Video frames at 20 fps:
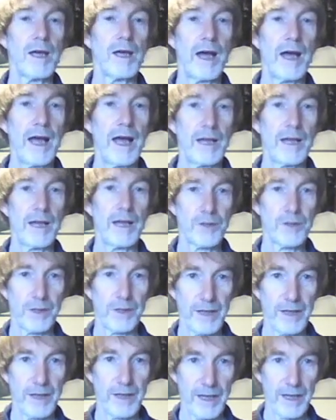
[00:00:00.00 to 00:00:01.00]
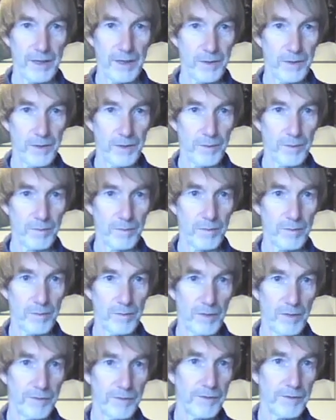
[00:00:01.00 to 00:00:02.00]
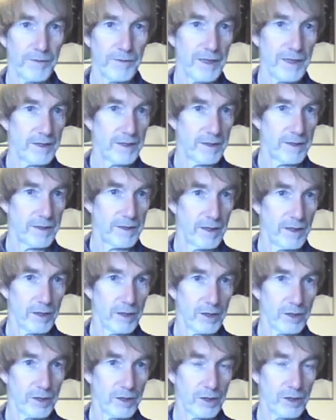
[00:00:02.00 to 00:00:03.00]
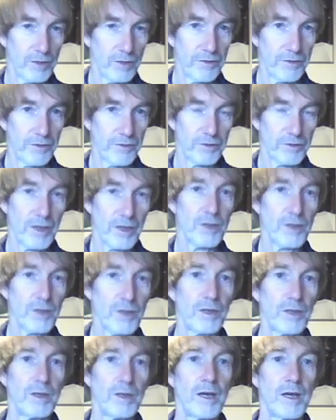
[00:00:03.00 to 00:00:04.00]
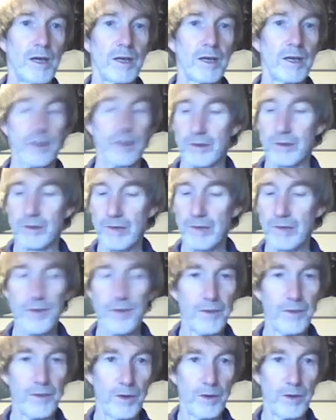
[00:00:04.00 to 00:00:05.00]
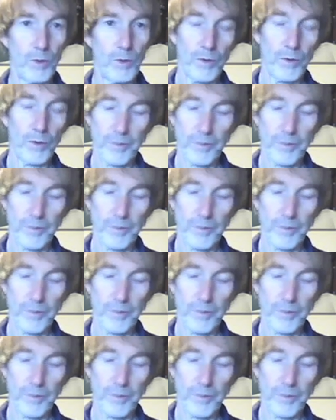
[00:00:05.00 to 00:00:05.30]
actually has a feed concentration greater than 0.